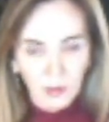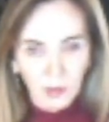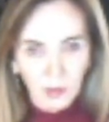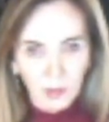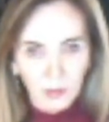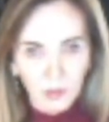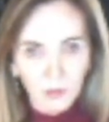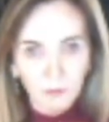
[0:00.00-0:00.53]

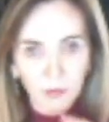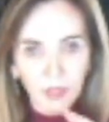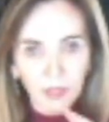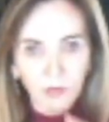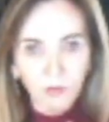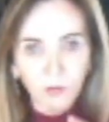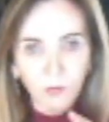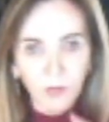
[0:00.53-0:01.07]
It can be
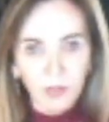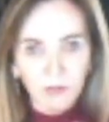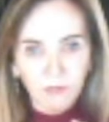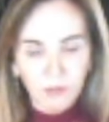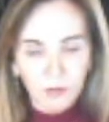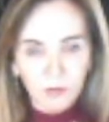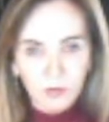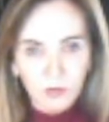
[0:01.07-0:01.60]
either one of
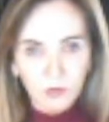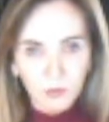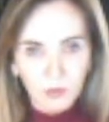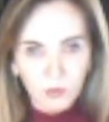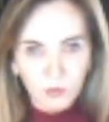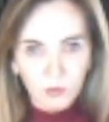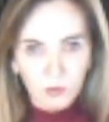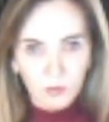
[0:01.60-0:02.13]
those two
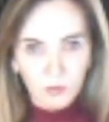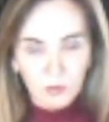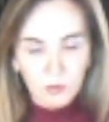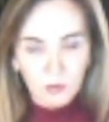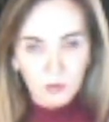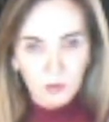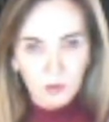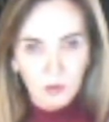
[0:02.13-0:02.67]

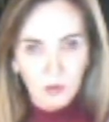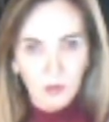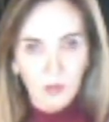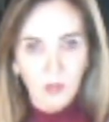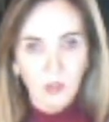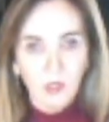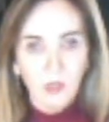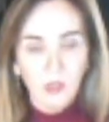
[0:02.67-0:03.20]
issues.
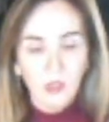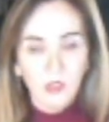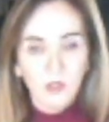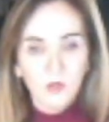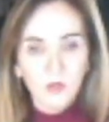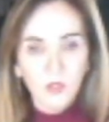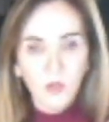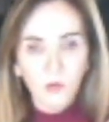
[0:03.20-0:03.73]

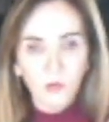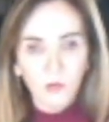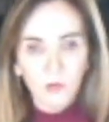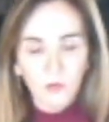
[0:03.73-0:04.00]
So,